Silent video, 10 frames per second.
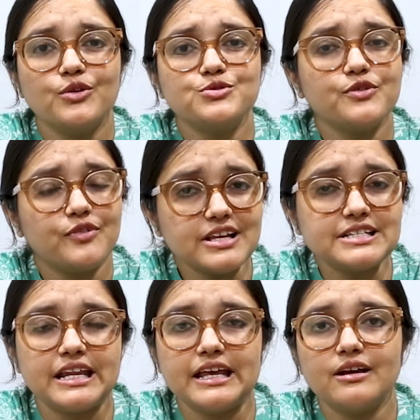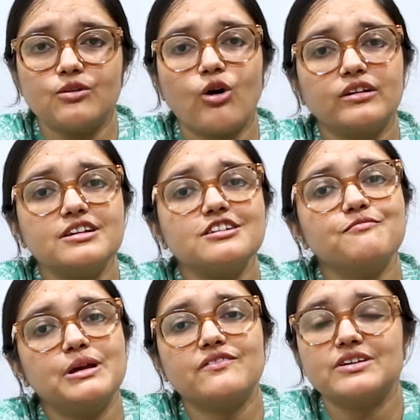So firstly, Cognitive
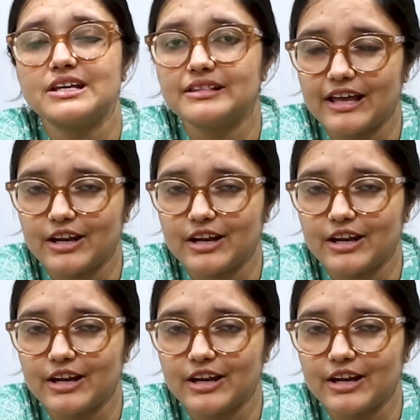Behavioural